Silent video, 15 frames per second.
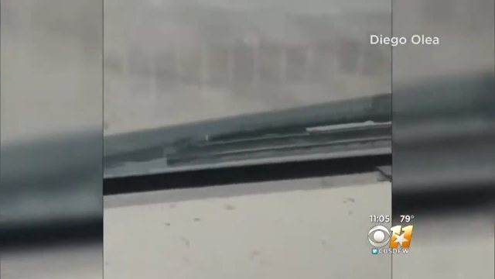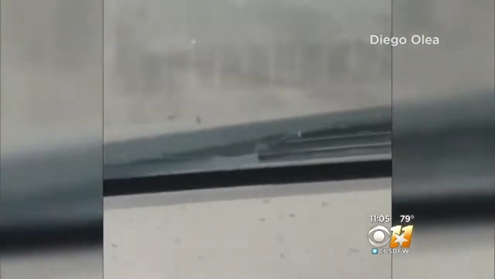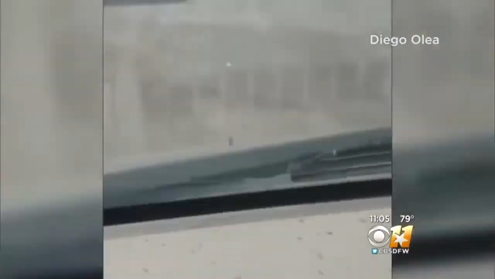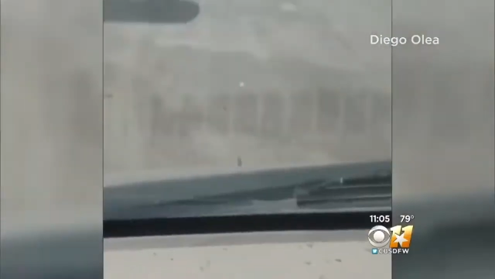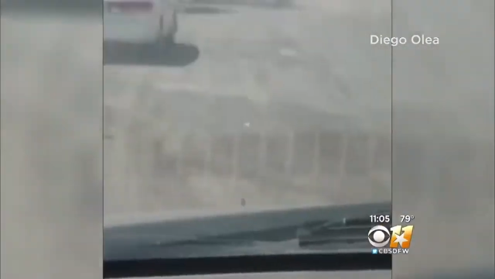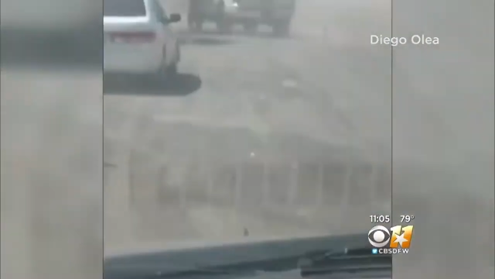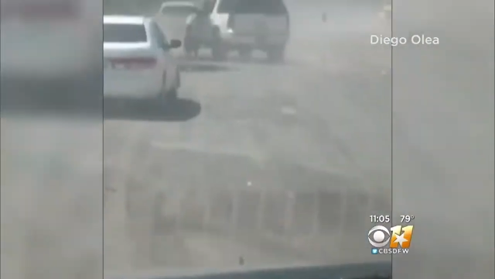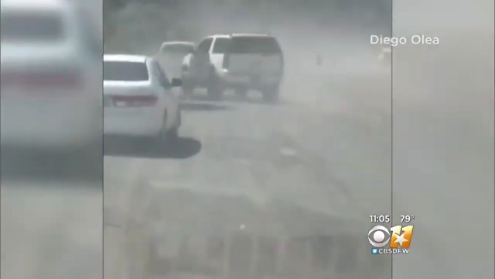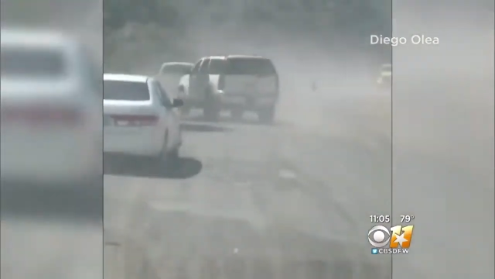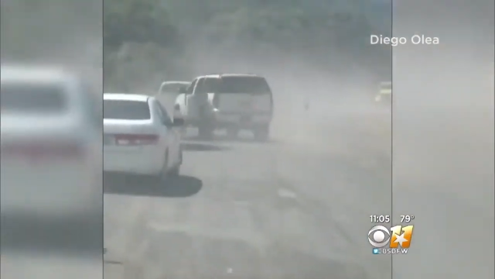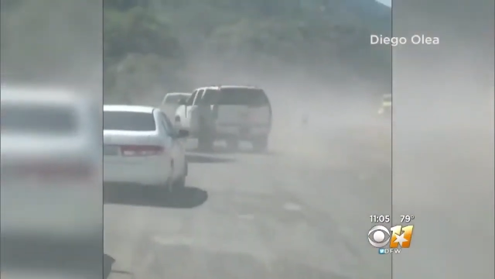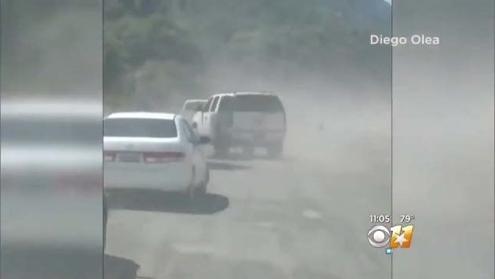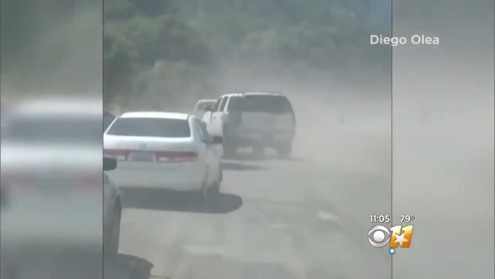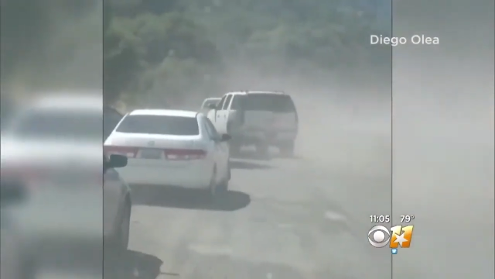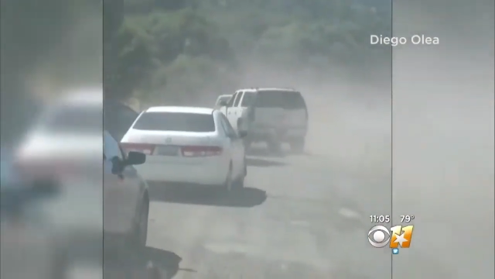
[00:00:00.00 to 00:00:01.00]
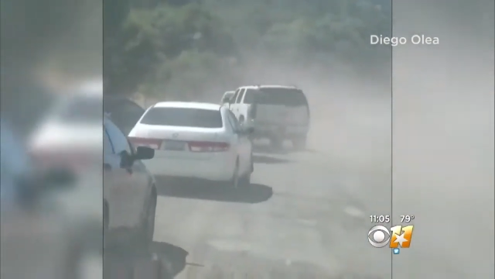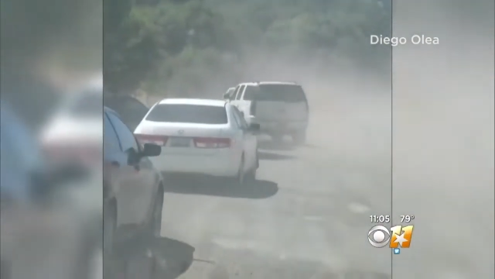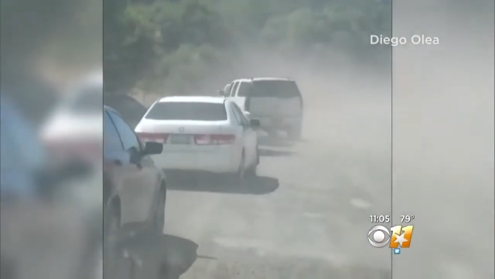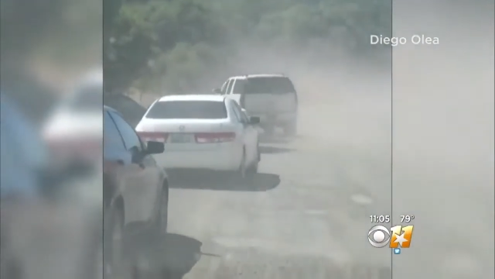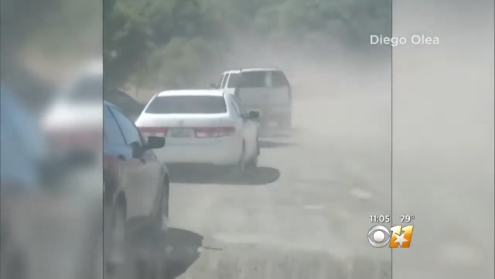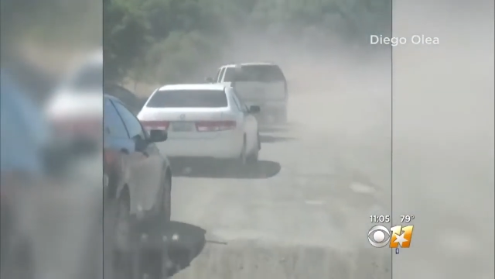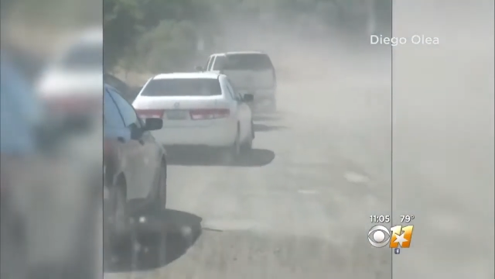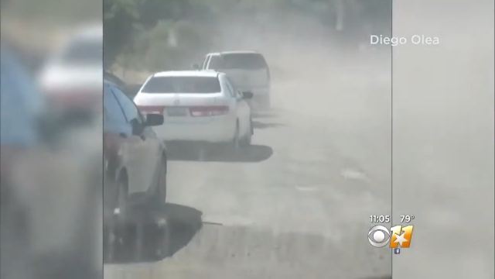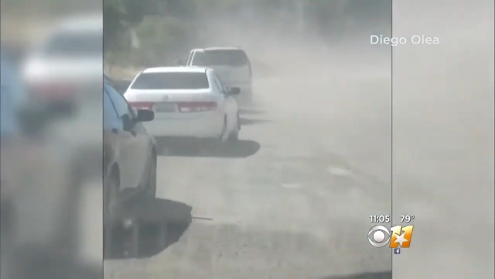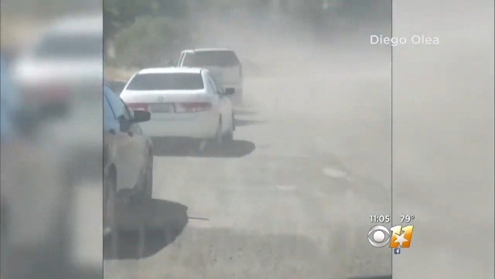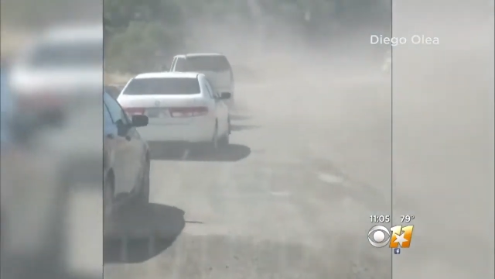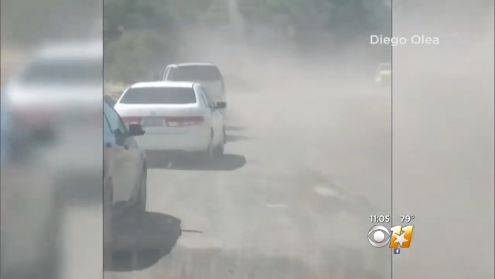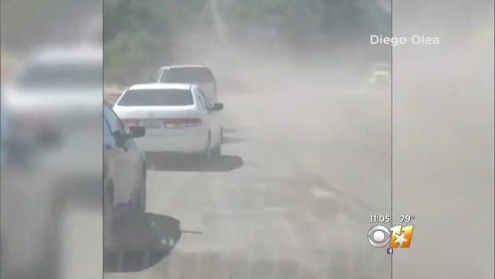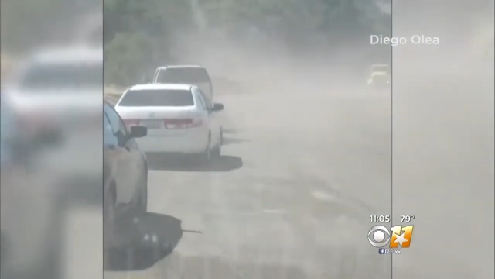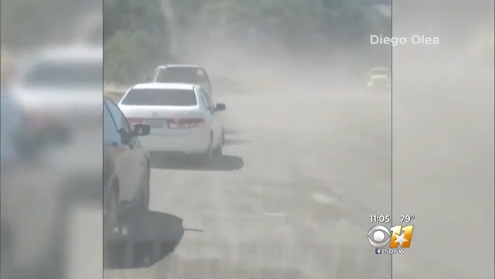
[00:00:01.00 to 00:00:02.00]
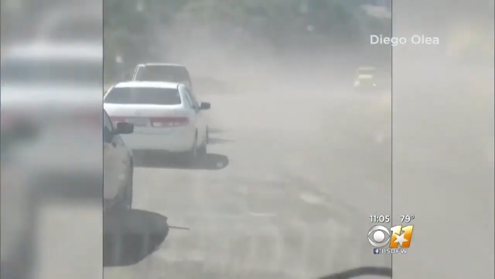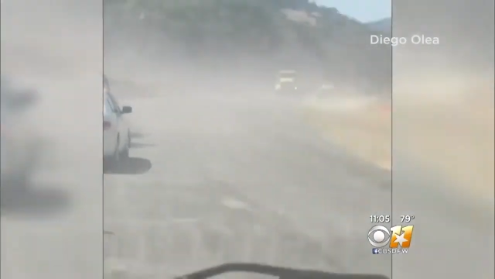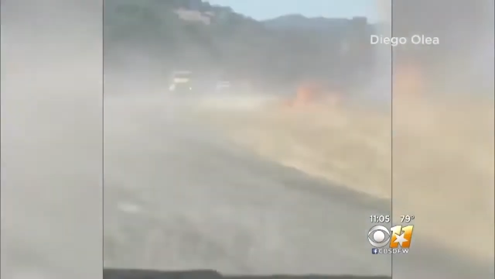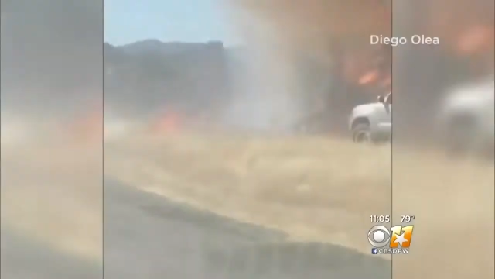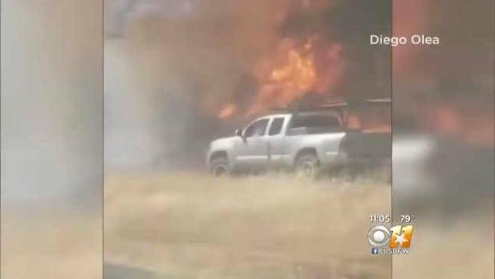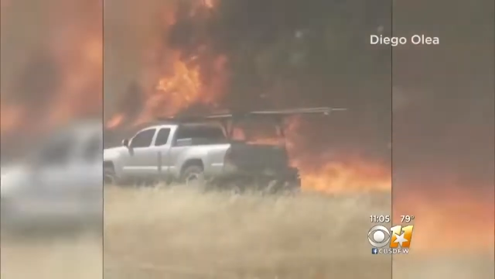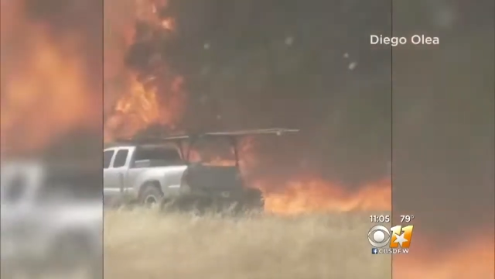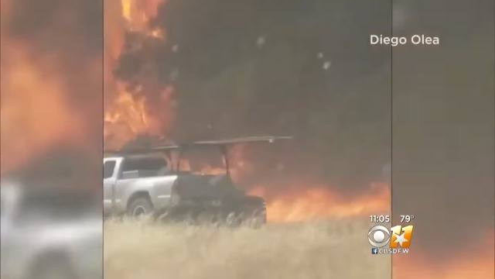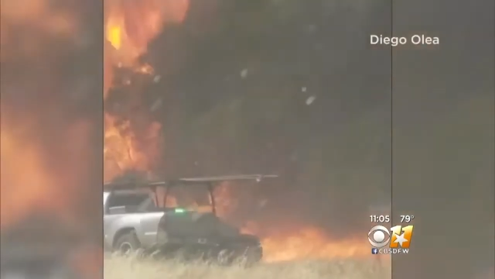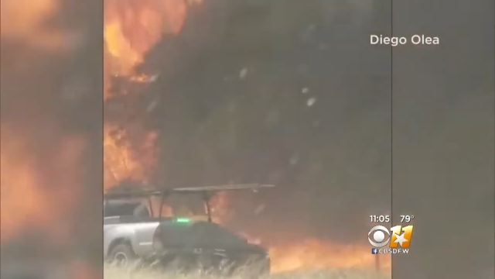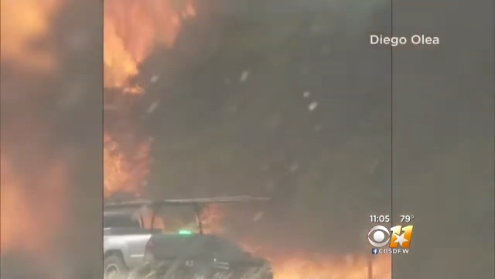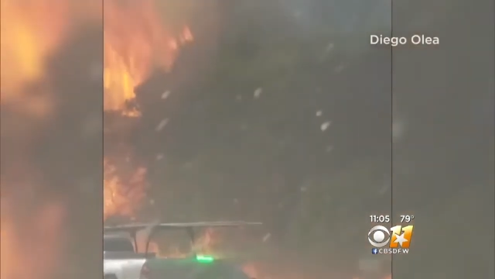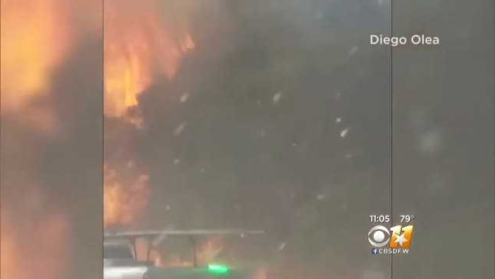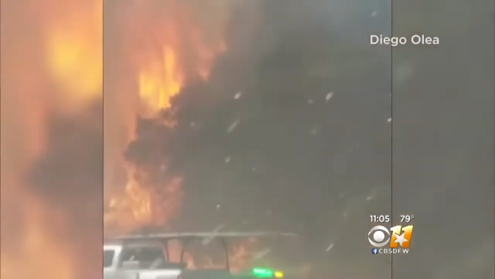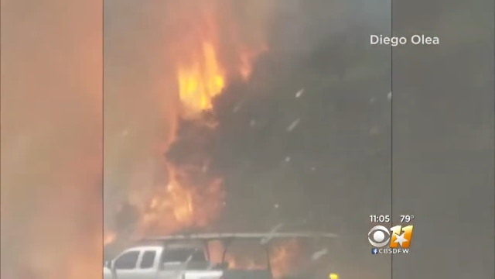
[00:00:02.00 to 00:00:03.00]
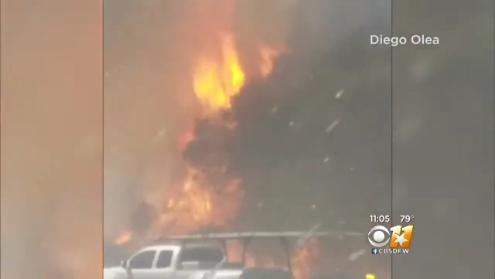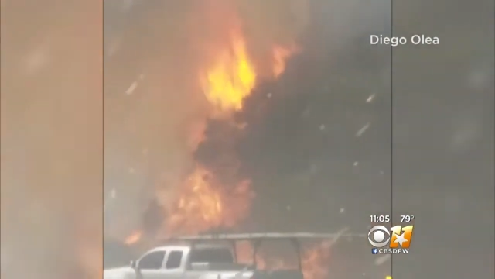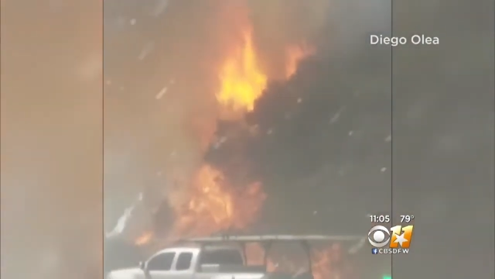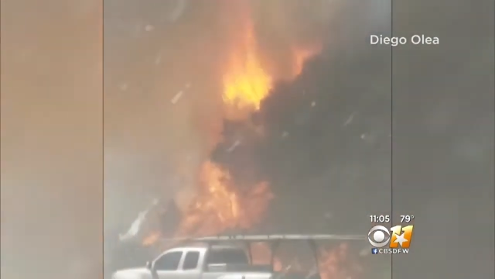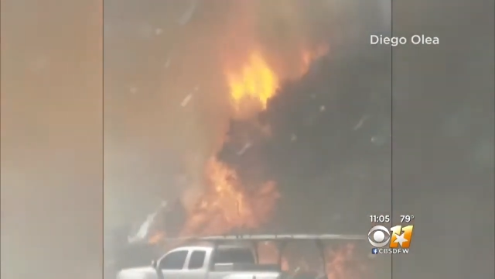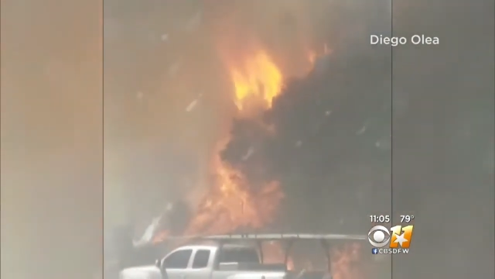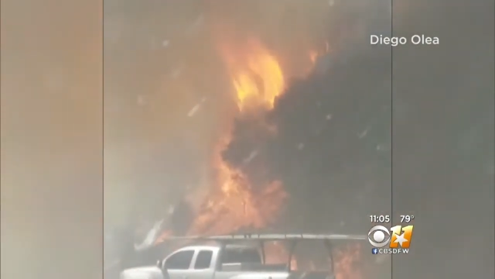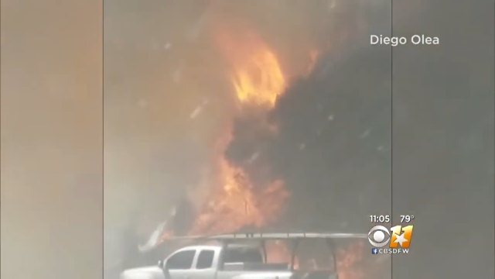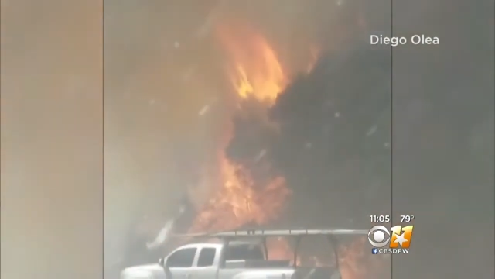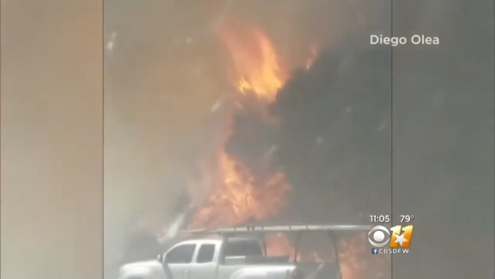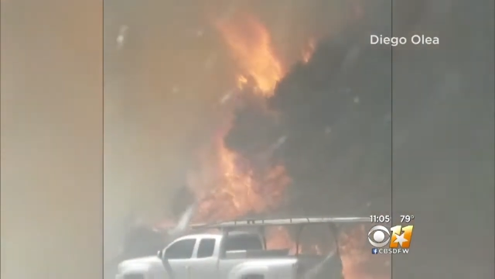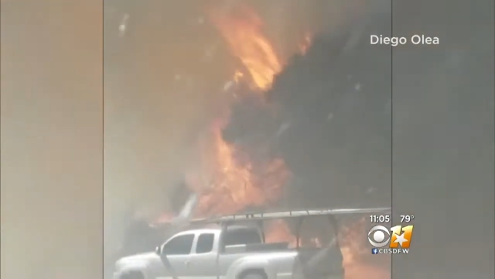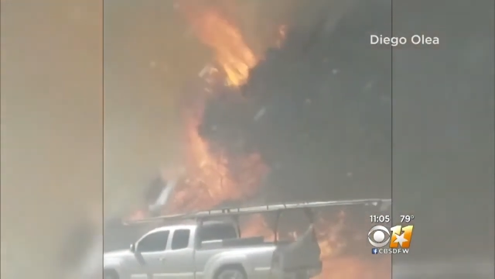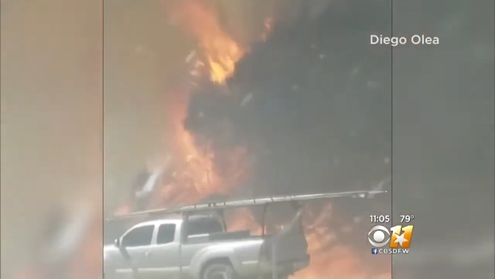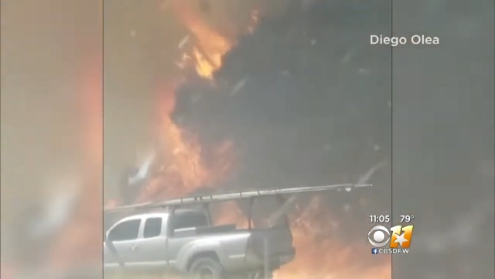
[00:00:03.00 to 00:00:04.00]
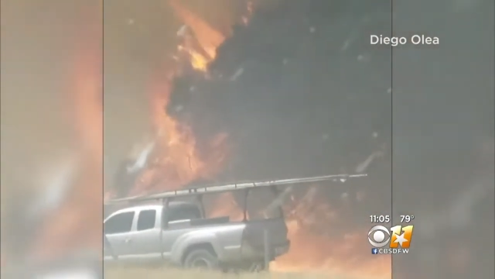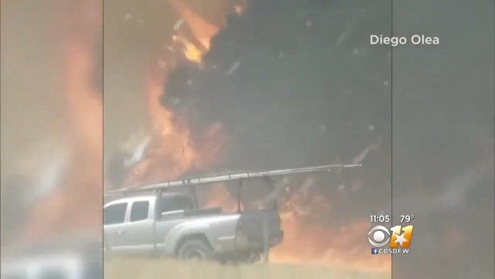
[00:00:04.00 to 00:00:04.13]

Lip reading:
No face is visible, so there are no lips to read.